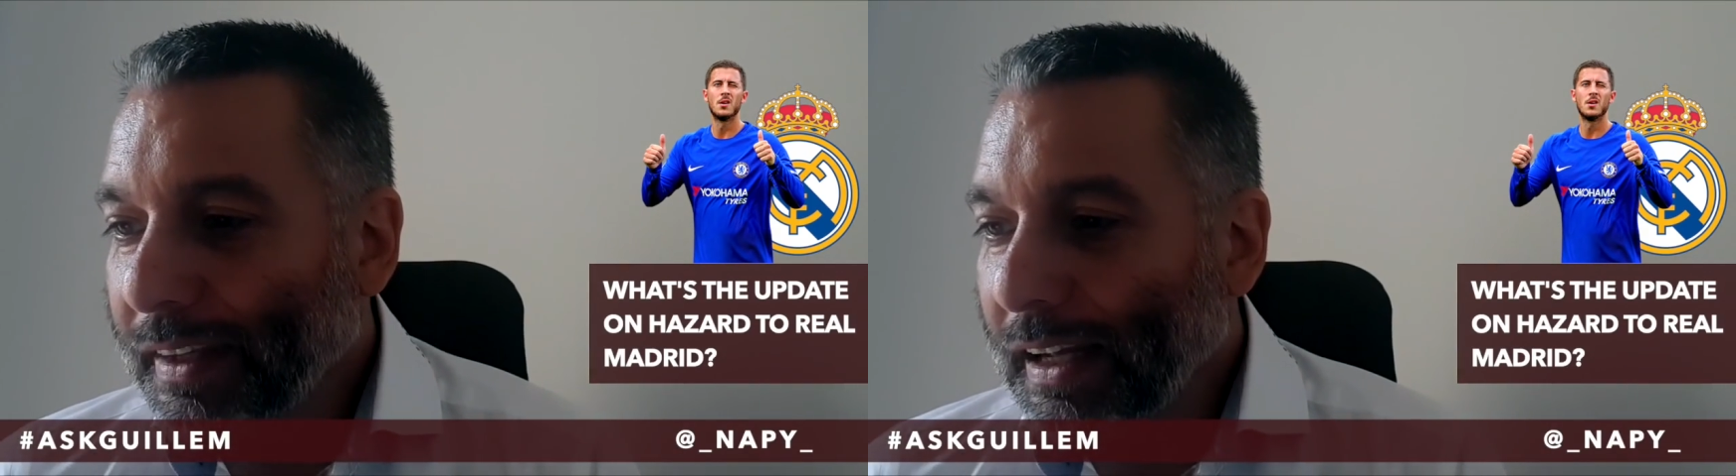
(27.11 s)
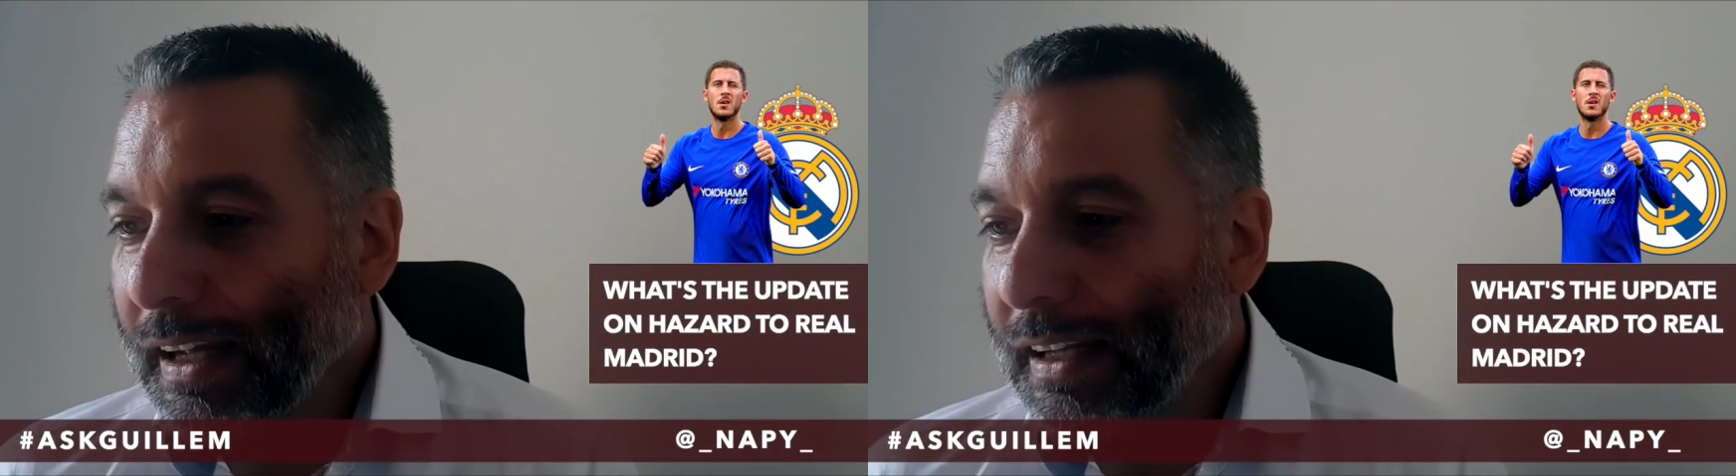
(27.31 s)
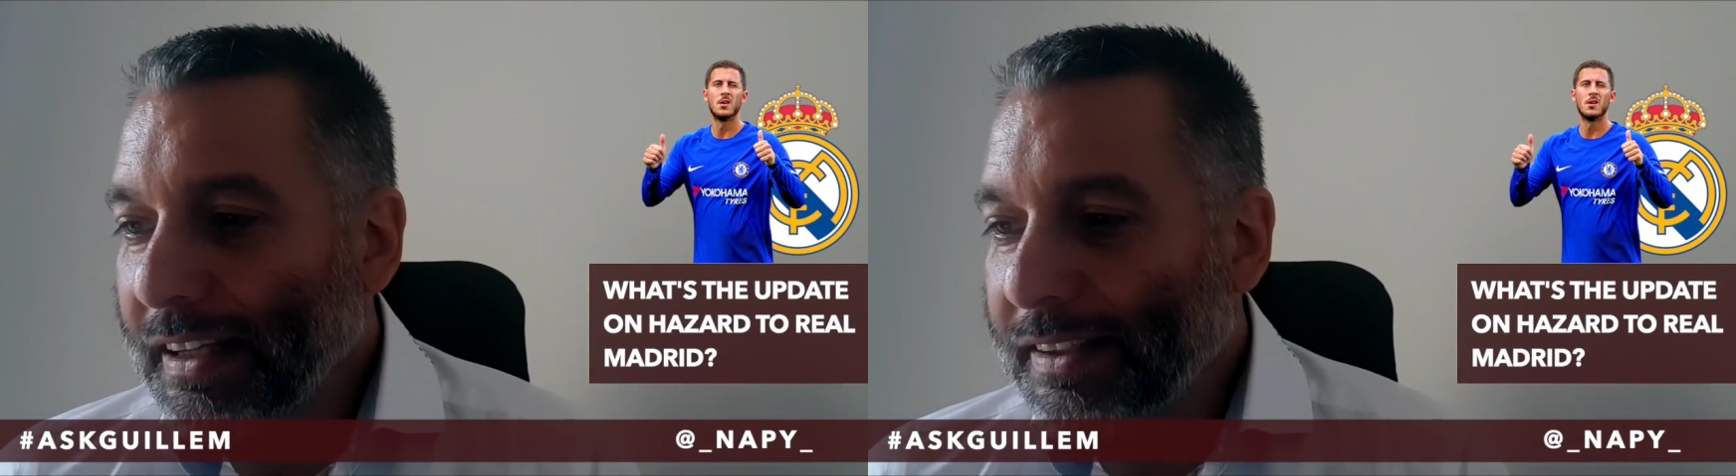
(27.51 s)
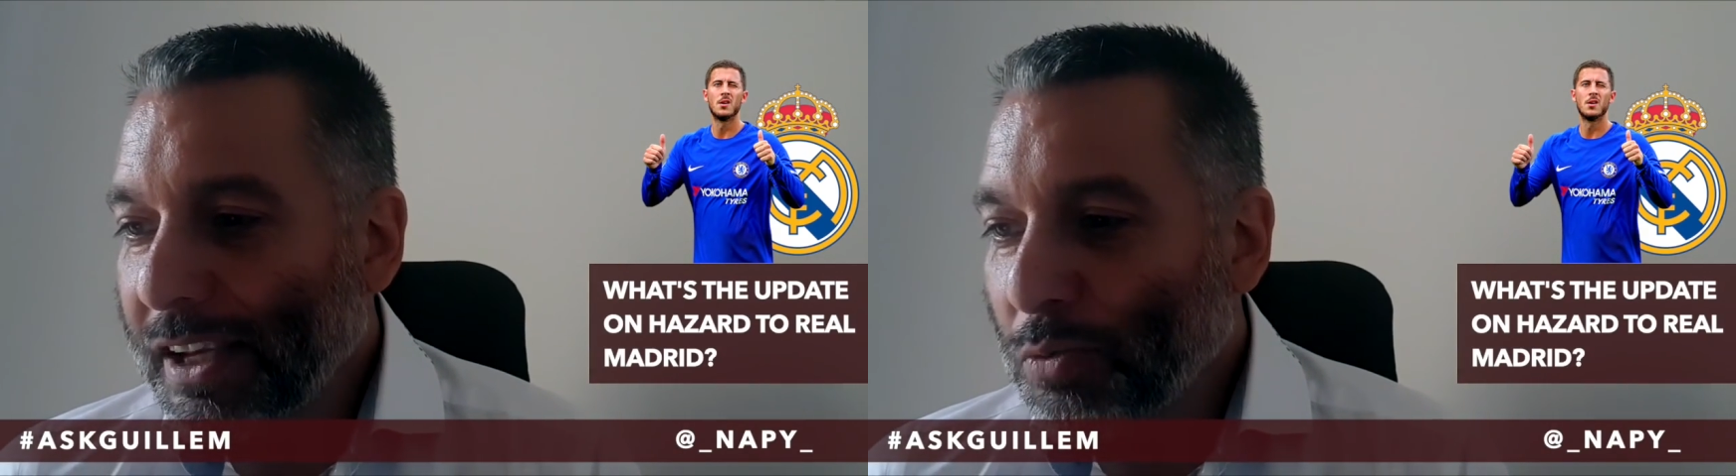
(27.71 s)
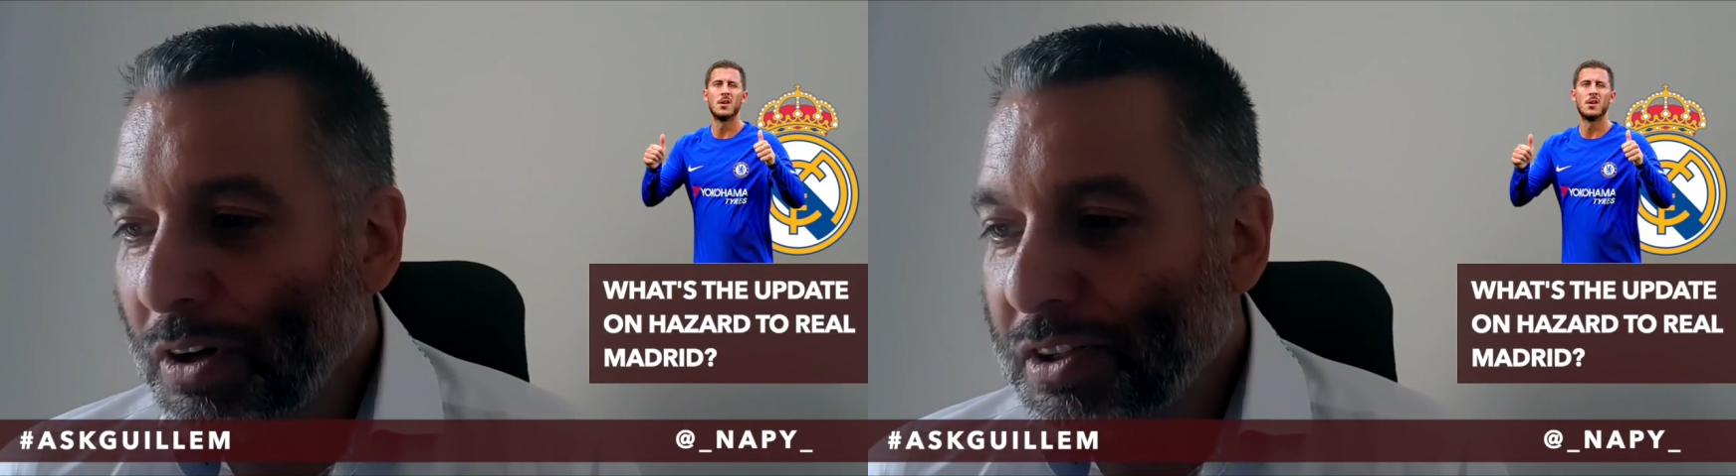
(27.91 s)
and he
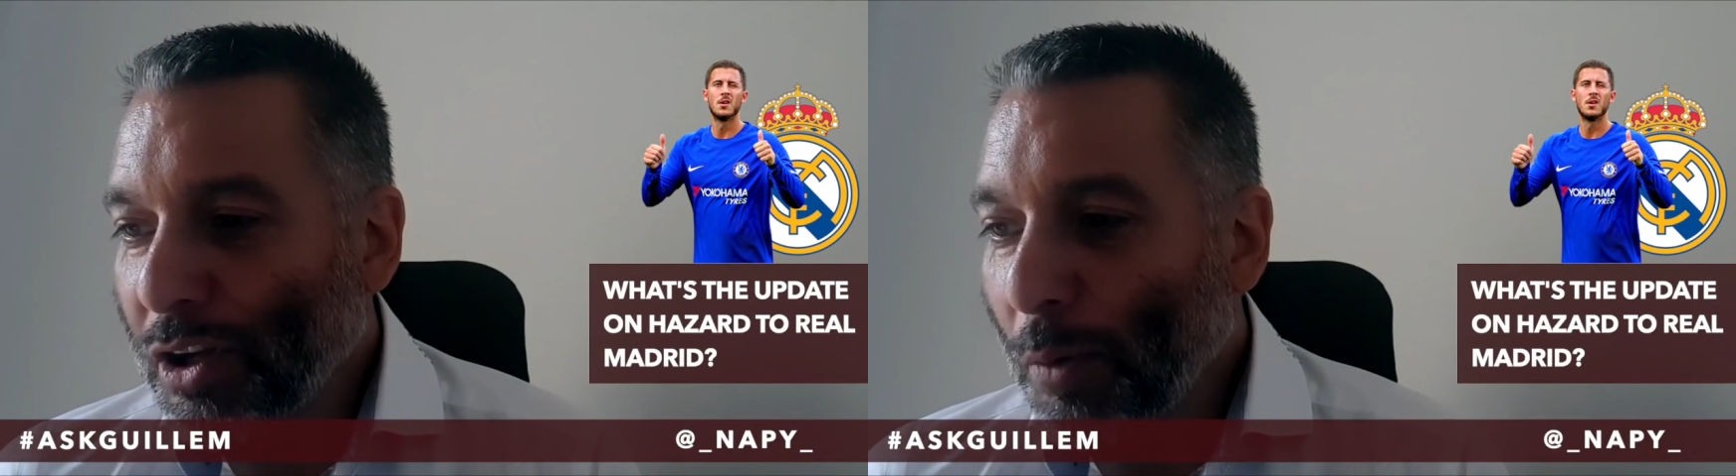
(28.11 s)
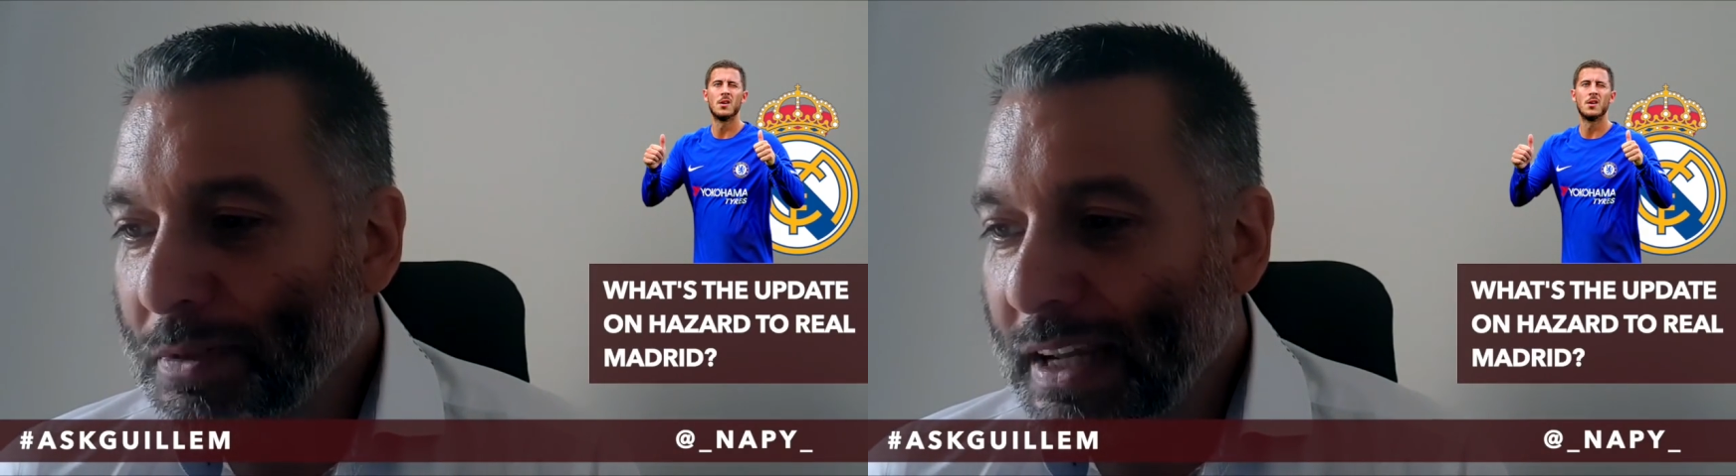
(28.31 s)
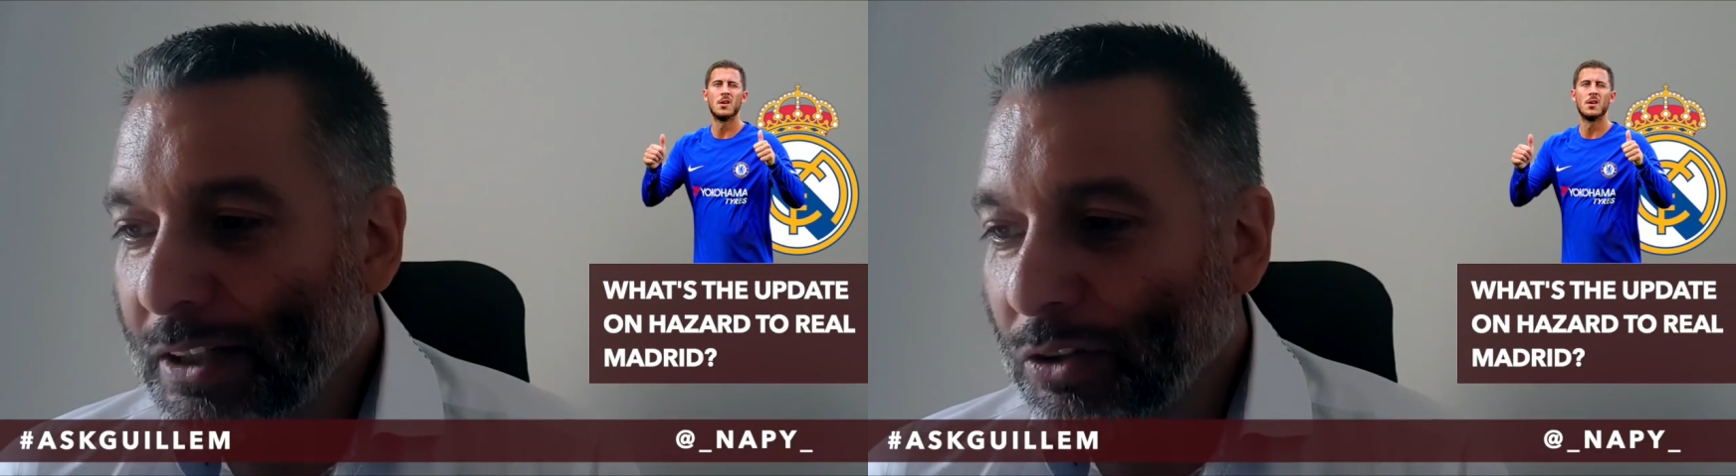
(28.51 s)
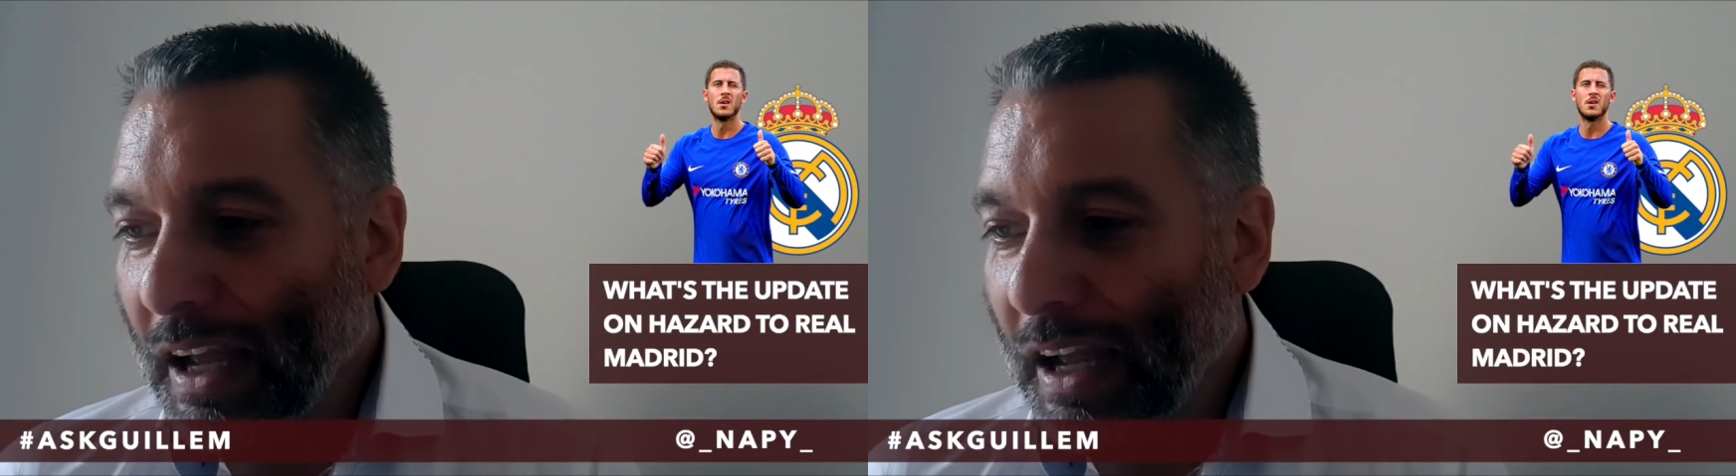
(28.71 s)
says, what's the update on